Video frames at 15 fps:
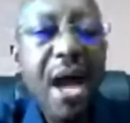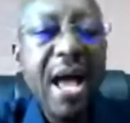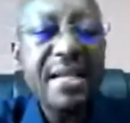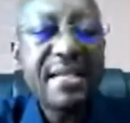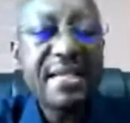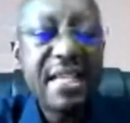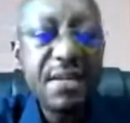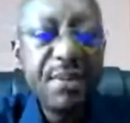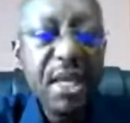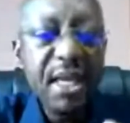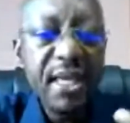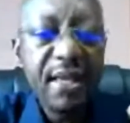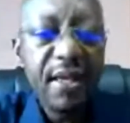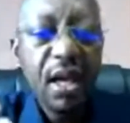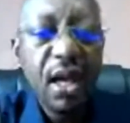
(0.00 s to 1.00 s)
are asking
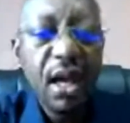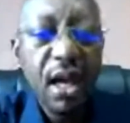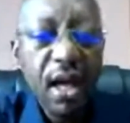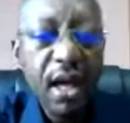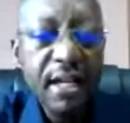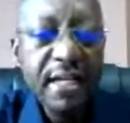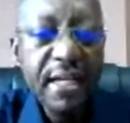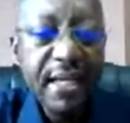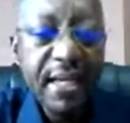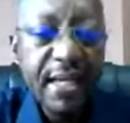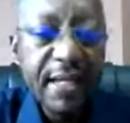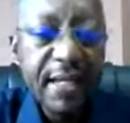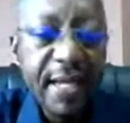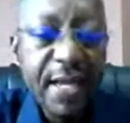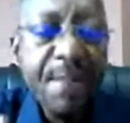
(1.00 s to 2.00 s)
me
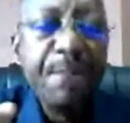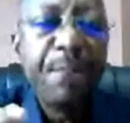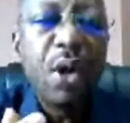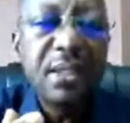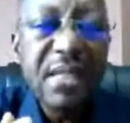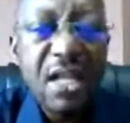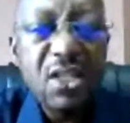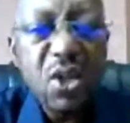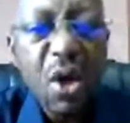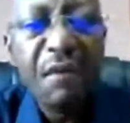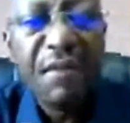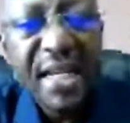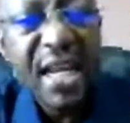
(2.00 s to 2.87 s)
the importance of